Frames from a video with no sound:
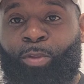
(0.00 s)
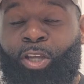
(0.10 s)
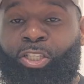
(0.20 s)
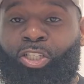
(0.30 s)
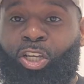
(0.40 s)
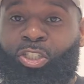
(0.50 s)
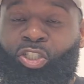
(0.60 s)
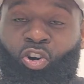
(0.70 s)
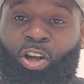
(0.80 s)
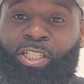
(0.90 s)
Cause
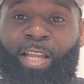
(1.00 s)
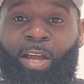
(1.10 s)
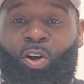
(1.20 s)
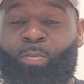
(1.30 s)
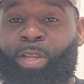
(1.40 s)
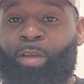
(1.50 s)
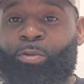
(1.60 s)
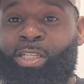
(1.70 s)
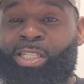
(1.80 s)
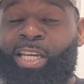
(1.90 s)
Georgia not gonna play
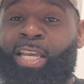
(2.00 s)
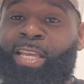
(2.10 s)
with you.